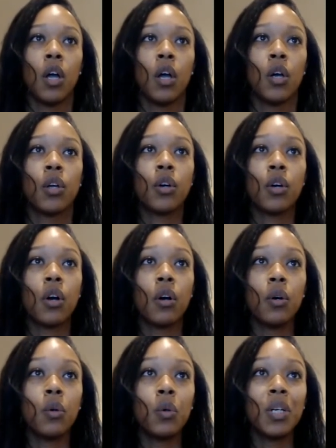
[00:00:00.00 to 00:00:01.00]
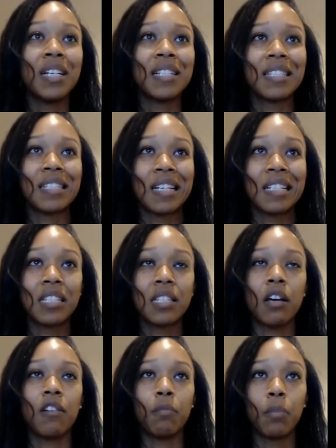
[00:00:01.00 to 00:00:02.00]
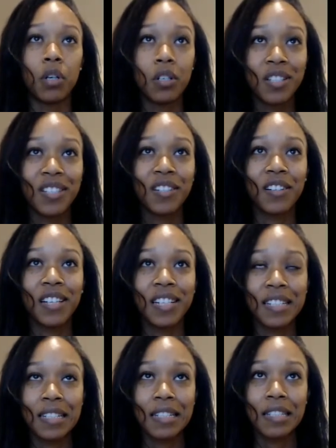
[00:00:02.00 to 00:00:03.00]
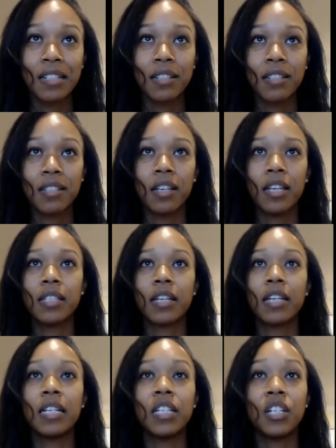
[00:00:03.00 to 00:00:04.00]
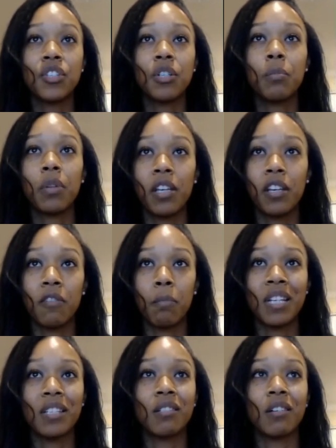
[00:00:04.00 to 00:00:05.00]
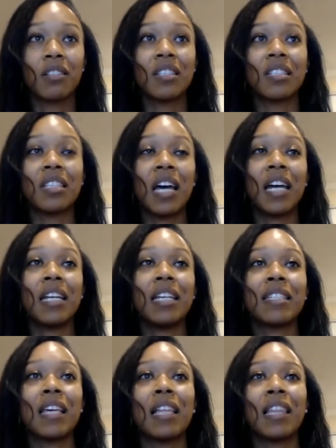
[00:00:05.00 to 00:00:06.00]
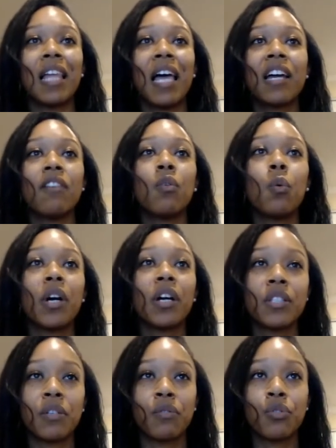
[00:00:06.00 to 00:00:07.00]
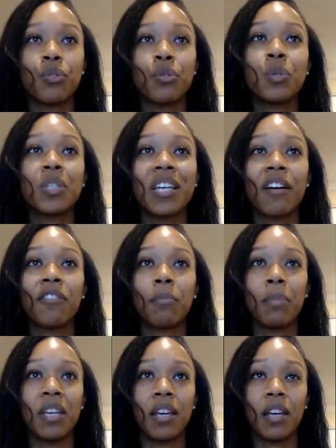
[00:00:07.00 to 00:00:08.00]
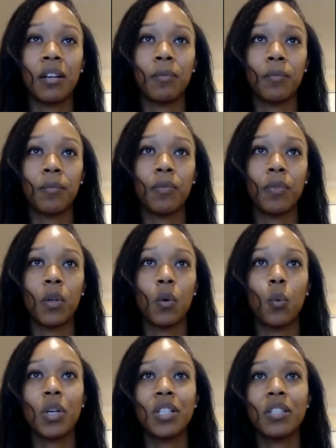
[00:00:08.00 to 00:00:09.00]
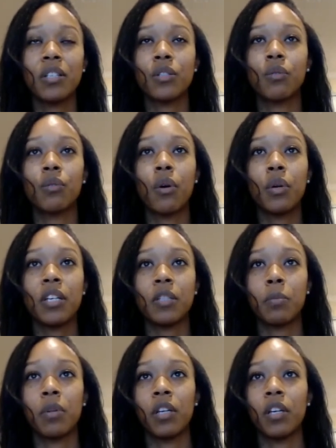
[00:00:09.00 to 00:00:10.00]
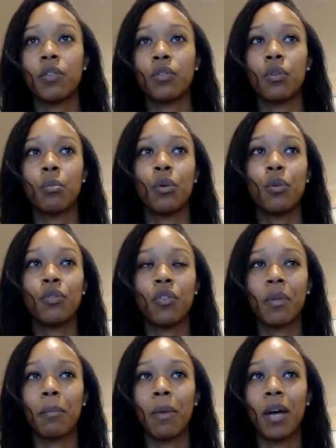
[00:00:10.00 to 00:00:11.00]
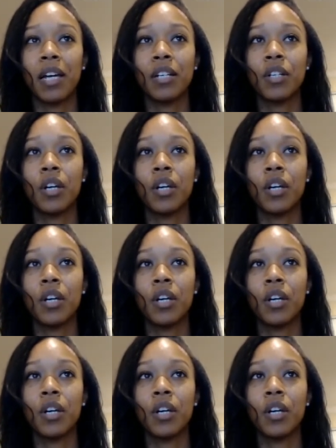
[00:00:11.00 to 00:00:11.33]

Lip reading: Your own sense of personal existence is a conditioned belief based on society's lack of awareness of true self-being. Once this erroneous belief is removed from the mind,